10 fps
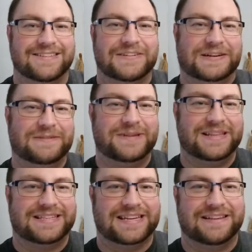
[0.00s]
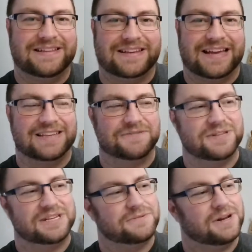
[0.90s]
that's not going to be the, the
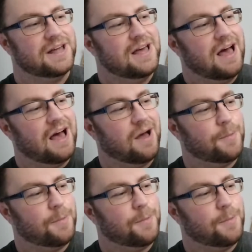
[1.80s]
case with this one.